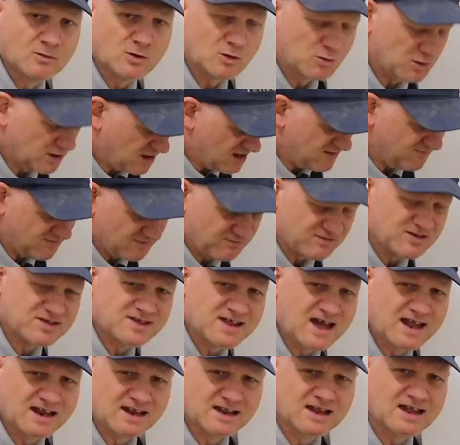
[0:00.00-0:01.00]
But we'll leave it for
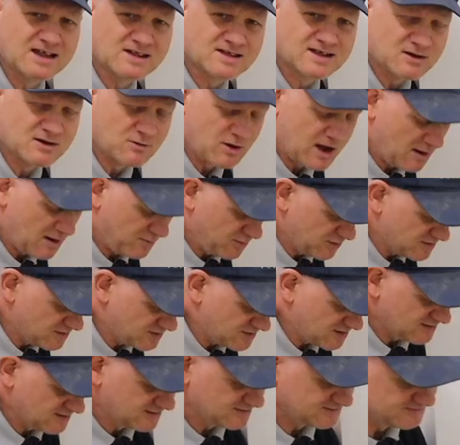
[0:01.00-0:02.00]
10 and let's see what
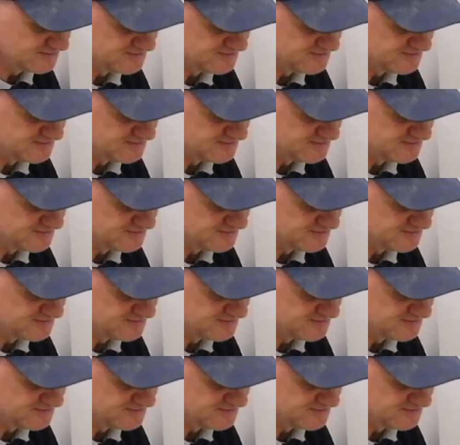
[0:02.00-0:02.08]
happens.